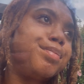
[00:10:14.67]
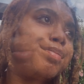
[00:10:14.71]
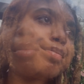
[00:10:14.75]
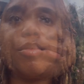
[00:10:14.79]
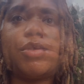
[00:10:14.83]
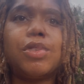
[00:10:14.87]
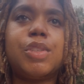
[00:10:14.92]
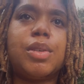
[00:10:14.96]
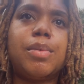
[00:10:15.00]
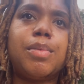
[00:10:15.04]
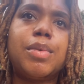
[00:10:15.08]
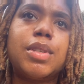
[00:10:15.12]

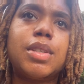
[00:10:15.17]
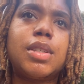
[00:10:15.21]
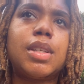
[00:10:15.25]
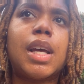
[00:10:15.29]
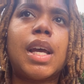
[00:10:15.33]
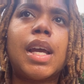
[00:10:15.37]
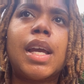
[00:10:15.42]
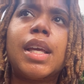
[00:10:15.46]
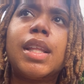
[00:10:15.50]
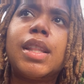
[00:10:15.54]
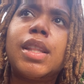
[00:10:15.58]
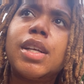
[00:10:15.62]
She was
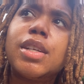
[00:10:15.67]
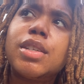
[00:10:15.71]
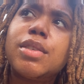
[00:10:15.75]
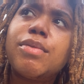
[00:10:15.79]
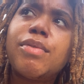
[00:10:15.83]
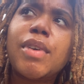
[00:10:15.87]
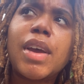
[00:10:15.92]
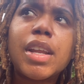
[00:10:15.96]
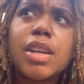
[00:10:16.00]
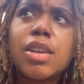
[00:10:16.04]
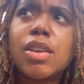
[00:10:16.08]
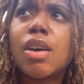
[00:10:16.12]
like, there's
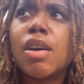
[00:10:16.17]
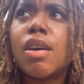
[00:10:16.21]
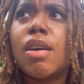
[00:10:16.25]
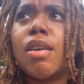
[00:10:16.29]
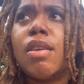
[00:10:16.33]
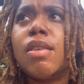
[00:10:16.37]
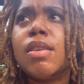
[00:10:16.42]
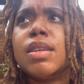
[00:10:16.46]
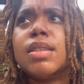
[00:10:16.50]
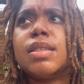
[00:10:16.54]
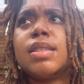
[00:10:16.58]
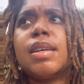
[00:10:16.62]

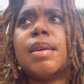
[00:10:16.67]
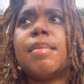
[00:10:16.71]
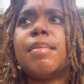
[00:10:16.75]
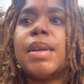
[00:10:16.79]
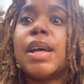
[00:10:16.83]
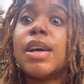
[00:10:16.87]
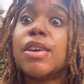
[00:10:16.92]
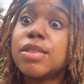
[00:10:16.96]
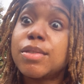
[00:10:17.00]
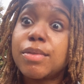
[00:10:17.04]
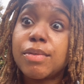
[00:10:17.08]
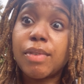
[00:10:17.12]
fentanyl and something
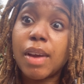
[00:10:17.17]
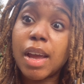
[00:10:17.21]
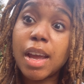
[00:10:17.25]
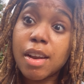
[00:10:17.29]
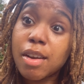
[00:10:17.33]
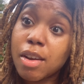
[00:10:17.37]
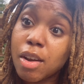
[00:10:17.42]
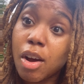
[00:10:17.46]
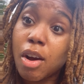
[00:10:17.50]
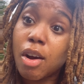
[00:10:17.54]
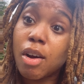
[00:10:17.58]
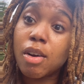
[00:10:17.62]
else.
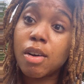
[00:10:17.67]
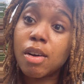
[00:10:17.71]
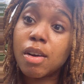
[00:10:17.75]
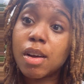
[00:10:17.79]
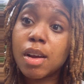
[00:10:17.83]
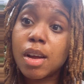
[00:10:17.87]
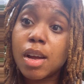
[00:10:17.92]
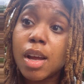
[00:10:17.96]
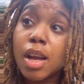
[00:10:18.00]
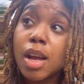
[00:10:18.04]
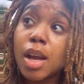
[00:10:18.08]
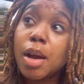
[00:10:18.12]
Fentanyl?
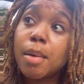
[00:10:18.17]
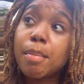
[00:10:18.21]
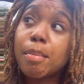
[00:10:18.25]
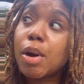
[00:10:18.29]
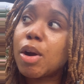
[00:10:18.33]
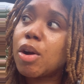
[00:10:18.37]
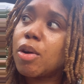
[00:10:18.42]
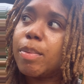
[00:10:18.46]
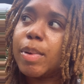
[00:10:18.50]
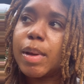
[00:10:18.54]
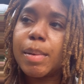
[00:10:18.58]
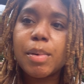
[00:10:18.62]

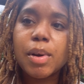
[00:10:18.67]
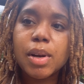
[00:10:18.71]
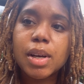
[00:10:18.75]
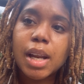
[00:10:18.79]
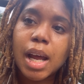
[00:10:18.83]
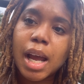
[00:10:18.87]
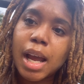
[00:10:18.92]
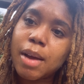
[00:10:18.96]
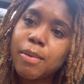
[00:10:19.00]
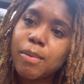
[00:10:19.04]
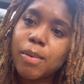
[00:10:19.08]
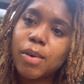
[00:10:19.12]
Bro, people are
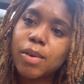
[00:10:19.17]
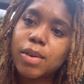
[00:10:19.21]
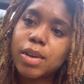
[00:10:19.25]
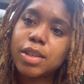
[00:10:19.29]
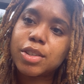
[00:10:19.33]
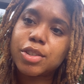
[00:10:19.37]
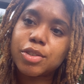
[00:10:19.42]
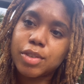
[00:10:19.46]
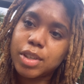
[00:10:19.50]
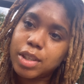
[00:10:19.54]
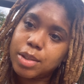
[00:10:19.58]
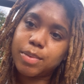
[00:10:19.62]
dying on the
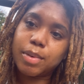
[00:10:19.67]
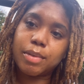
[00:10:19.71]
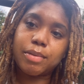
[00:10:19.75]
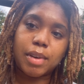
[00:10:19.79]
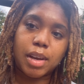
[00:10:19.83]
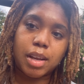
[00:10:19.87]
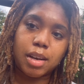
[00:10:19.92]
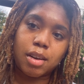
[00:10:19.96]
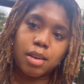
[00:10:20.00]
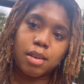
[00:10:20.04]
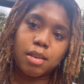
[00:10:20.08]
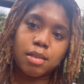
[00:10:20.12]
streets with
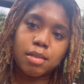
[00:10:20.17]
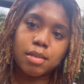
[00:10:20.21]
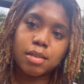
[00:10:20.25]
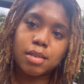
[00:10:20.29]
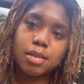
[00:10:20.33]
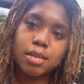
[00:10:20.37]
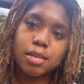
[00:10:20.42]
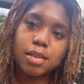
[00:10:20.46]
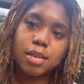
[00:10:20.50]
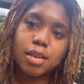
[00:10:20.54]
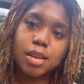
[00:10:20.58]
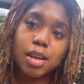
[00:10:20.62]
fentanyl.
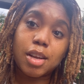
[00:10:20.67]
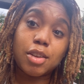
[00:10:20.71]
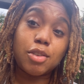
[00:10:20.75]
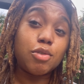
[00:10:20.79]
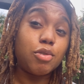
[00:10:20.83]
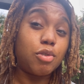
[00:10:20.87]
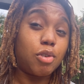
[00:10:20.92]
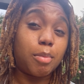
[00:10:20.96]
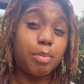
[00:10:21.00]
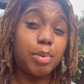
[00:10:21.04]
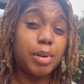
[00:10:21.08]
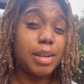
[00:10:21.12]
And
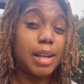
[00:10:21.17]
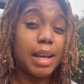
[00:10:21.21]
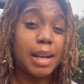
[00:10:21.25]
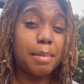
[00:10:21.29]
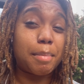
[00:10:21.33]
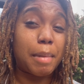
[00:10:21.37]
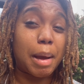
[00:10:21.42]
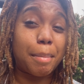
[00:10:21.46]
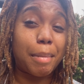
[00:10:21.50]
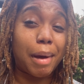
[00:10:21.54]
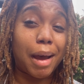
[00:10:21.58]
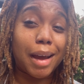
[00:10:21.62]
you gonna put that
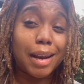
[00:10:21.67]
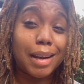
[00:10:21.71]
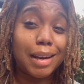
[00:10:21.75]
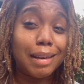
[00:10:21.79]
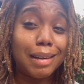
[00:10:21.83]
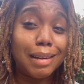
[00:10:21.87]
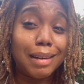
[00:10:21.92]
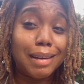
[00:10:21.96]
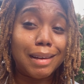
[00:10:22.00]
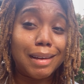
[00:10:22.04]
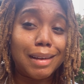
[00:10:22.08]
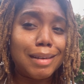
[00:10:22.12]
in my body?
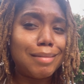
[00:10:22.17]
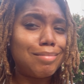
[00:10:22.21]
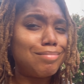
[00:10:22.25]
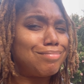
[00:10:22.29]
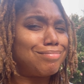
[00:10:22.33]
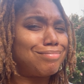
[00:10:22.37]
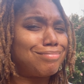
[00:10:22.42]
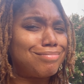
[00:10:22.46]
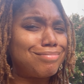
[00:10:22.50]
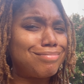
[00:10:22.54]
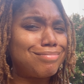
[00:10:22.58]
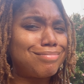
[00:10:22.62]

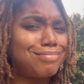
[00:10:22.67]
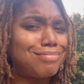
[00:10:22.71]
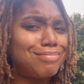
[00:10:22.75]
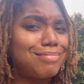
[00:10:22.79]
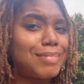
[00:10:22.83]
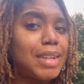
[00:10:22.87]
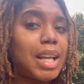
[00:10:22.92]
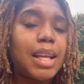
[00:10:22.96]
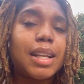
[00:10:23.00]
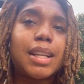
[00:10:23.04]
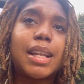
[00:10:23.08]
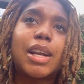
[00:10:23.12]

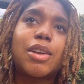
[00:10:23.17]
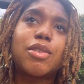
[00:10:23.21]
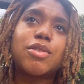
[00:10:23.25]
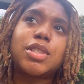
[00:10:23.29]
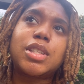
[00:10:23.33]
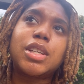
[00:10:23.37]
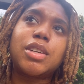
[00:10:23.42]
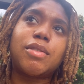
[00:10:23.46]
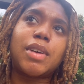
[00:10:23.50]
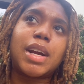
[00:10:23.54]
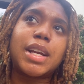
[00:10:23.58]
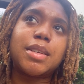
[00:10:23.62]
That don't
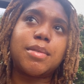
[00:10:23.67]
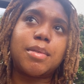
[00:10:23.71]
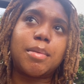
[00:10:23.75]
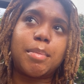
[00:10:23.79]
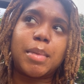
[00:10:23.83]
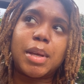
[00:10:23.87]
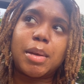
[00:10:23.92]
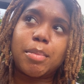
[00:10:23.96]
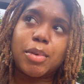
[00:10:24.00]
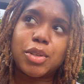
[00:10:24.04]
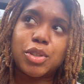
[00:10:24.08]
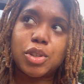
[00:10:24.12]
sit right with
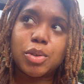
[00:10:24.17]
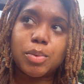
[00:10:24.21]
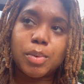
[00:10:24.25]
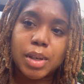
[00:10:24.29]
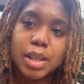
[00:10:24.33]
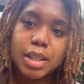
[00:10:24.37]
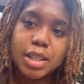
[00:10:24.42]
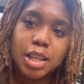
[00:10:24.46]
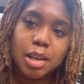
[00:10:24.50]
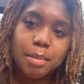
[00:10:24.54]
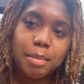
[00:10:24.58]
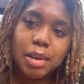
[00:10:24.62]
me, but you
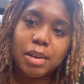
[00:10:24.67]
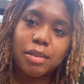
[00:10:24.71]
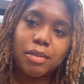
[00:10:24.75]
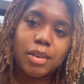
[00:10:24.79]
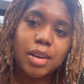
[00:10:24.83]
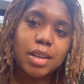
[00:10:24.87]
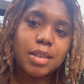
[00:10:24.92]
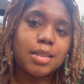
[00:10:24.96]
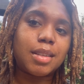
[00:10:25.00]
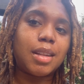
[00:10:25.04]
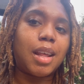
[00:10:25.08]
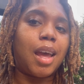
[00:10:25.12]
want to tell me the
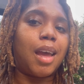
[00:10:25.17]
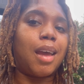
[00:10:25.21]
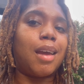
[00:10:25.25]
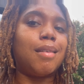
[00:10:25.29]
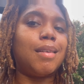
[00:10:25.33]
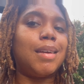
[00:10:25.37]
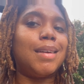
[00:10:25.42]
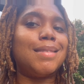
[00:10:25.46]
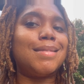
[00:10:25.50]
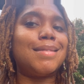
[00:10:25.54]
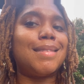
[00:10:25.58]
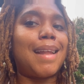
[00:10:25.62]
risk that
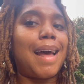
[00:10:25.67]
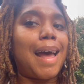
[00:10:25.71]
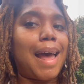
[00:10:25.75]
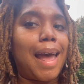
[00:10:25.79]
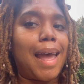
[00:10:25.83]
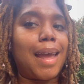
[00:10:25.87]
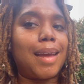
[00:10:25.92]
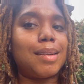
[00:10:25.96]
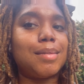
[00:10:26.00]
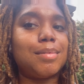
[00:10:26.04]
is not,